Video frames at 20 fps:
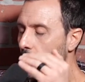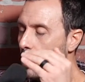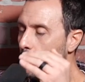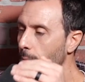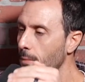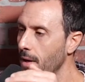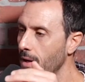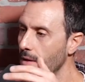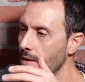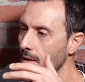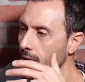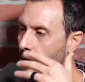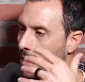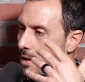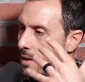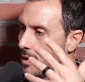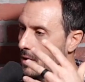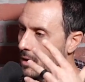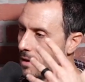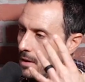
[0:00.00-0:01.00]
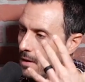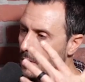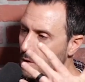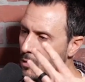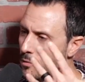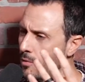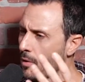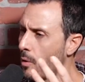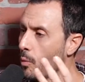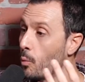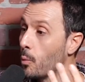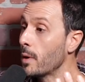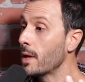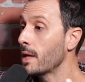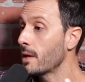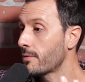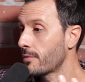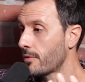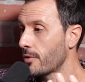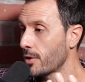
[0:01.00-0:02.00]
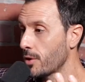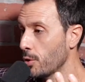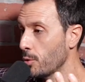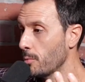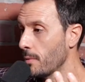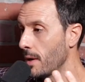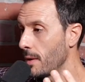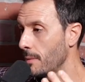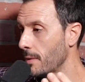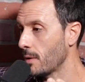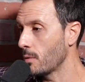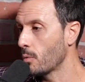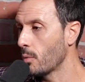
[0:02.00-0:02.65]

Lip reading: but like an overall week for you, maybe. Mm-hmm.